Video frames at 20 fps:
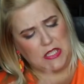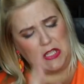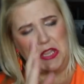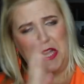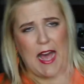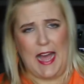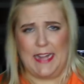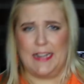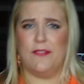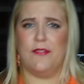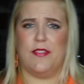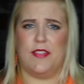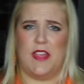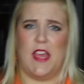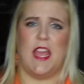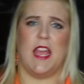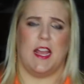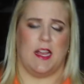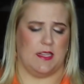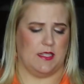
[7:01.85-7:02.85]
a lot of
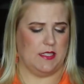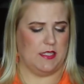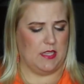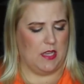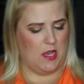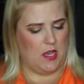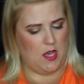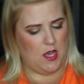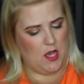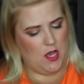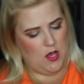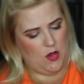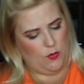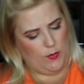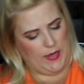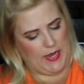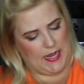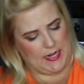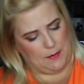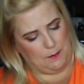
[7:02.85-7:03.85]
things.
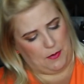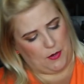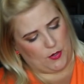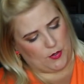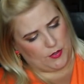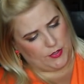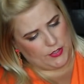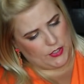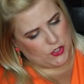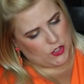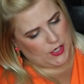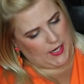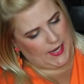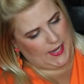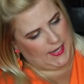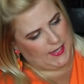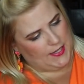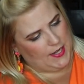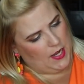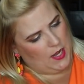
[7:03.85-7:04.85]
We got a pearl
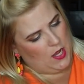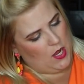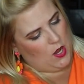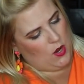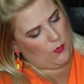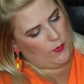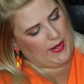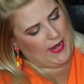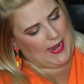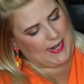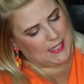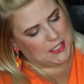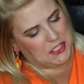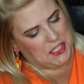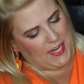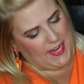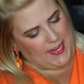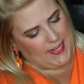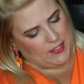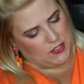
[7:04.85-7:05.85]
strand. We got a
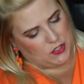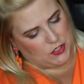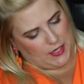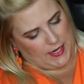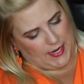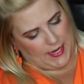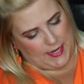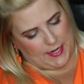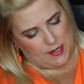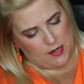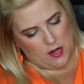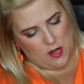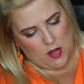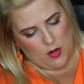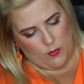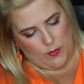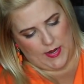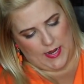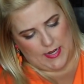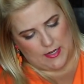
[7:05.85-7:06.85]
chain strand.
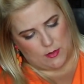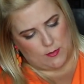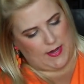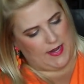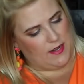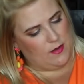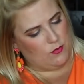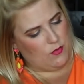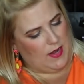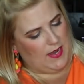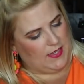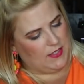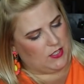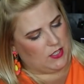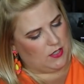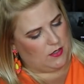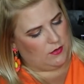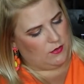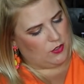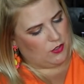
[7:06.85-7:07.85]
We got a random
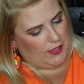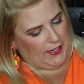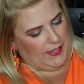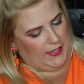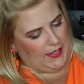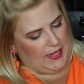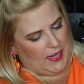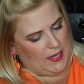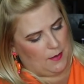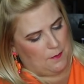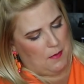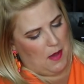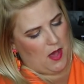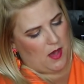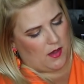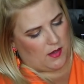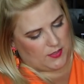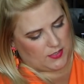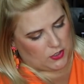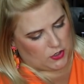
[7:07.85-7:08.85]
rhinestone strand and a
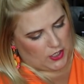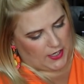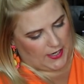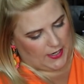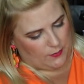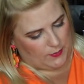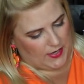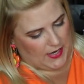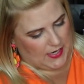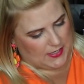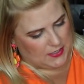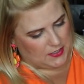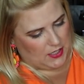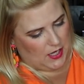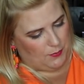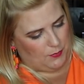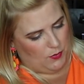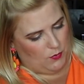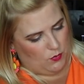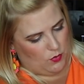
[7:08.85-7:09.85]
ball strand. We got a
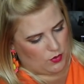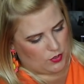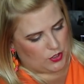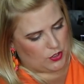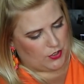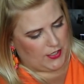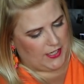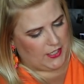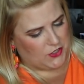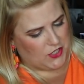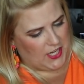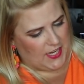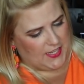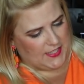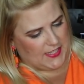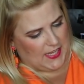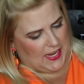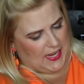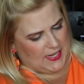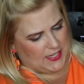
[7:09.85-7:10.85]
couple more strand
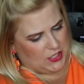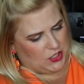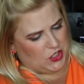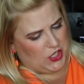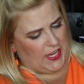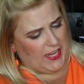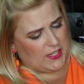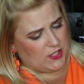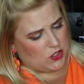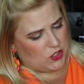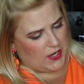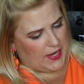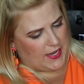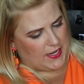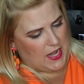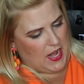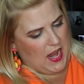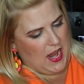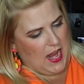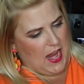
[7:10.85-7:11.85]
chains and a chain
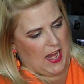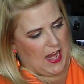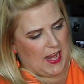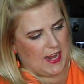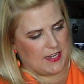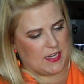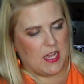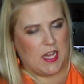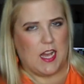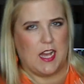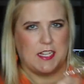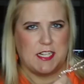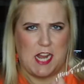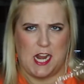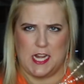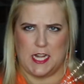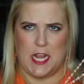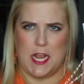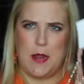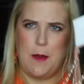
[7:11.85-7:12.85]
strand and a
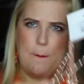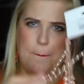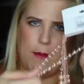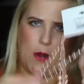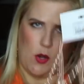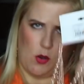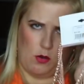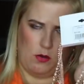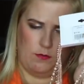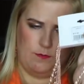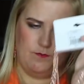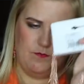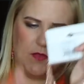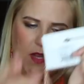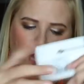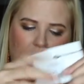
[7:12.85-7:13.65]
tiny pearl.